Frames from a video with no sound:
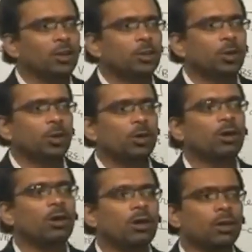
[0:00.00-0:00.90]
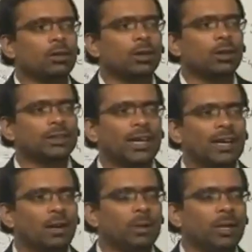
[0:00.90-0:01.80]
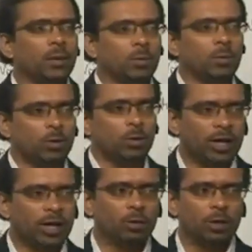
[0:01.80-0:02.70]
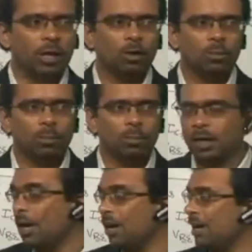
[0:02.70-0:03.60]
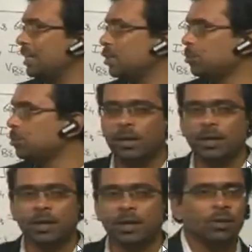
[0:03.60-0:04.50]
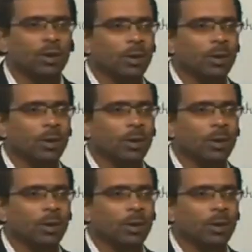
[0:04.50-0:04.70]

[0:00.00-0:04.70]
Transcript: Okay, so this I will be able to tell you now, but not at this